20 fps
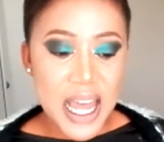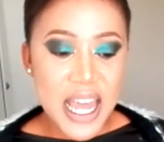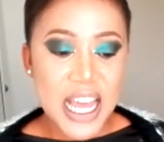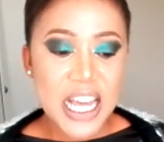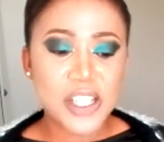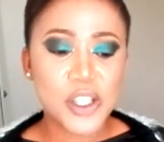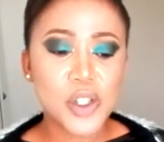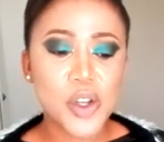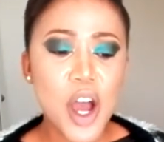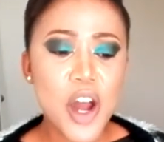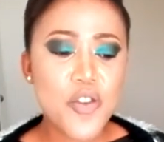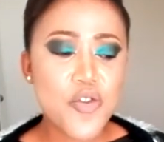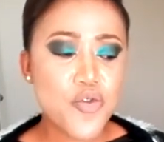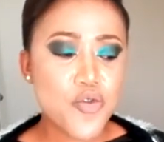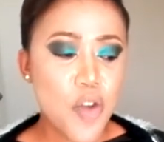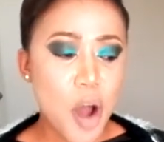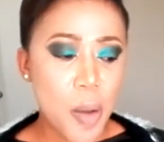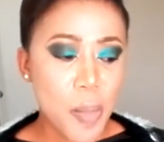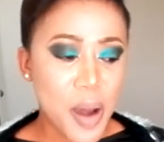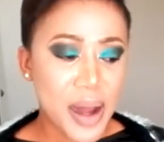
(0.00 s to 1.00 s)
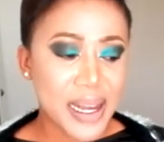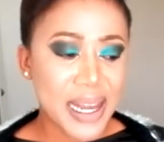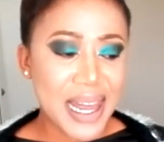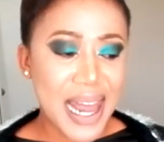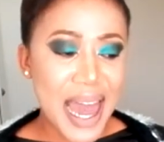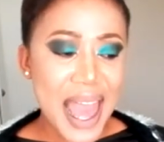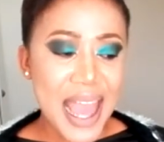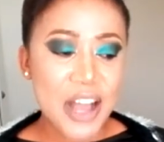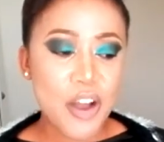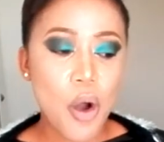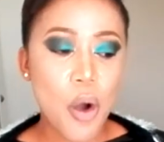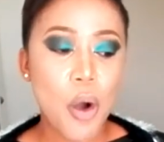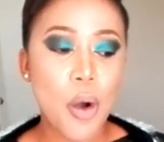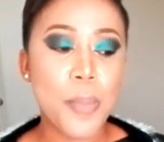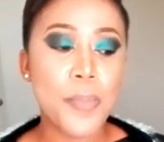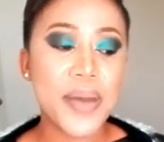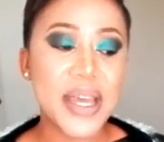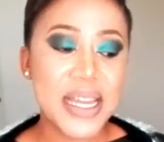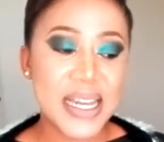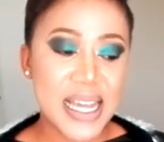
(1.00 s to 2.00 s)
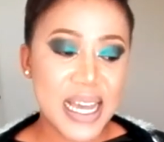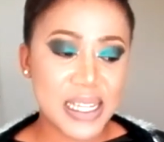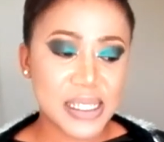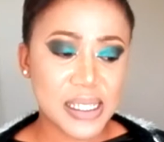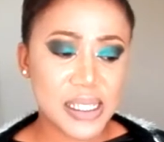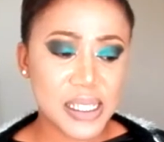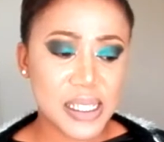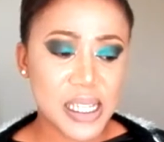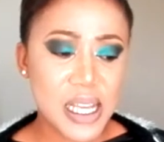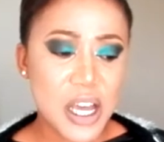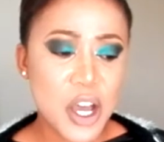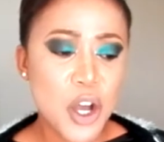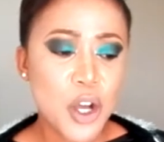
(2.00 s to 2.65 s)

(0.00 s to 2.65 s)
It's not robot-like obedience